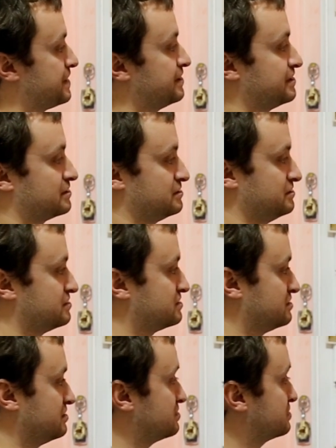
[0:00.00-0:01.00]

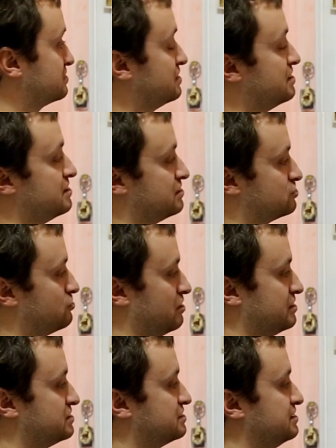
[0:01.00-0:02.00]
characteristics. So
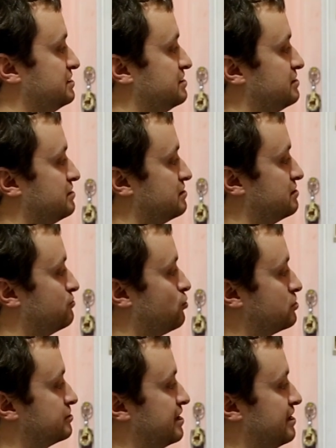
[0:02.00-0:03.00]
let's see
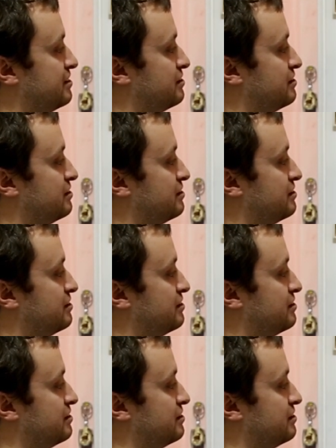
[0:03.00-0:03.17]
what